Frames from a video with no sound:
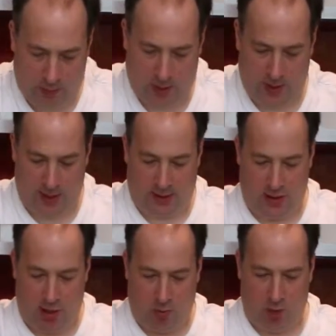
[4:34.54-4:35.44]
And then
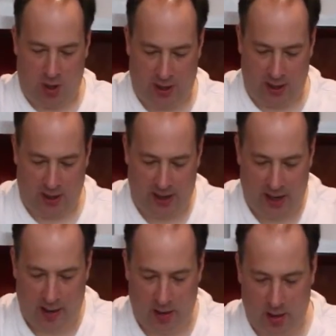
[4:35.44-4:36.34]
start working it again.
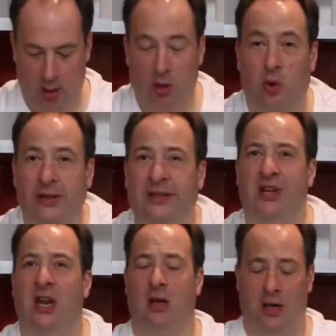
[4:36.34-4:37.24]
Quite
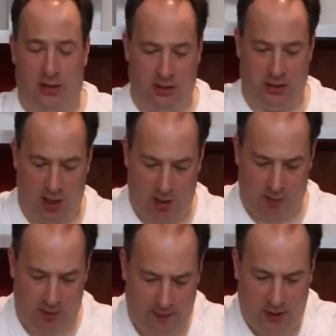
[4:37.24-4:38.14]
gently to start
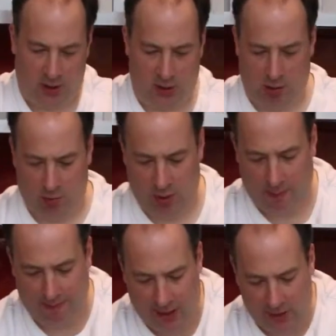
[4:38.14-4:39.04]
with, because you don't want the
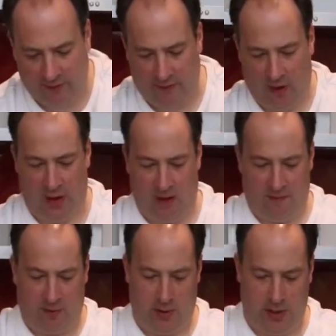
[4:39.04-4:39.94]
butter flying
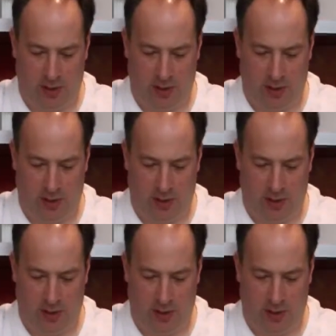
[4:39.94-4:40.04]
everywhere.